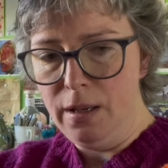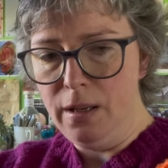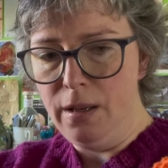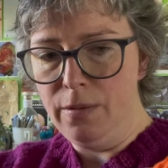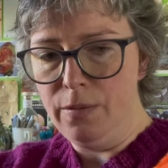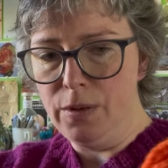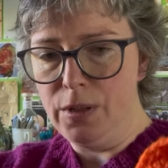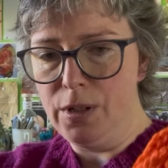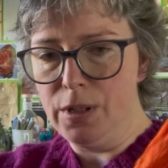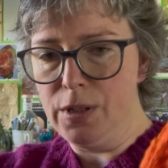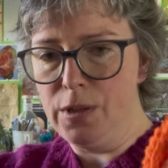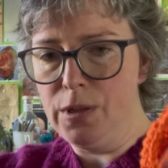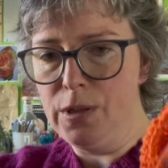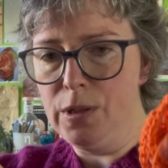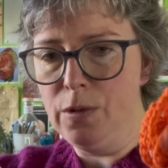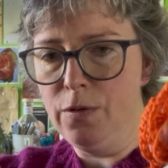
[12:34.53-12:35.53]
it was just
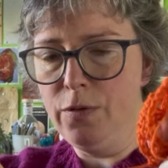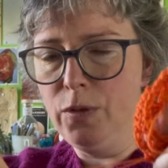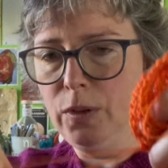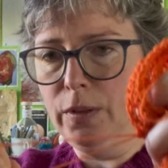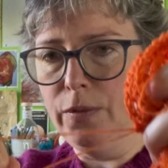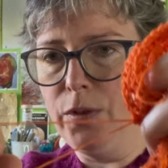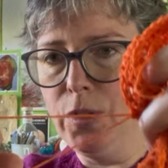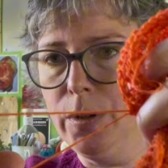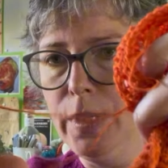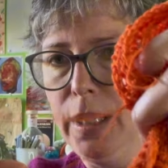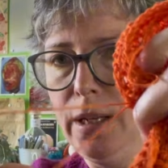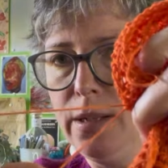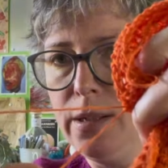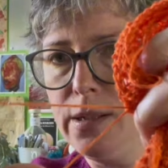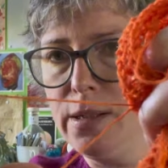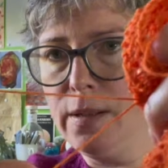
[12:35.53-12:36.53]
so full of
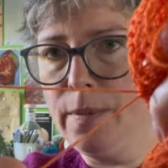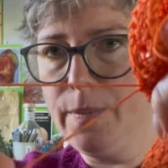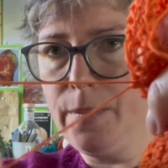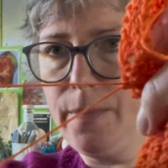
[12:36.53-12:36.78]
joins.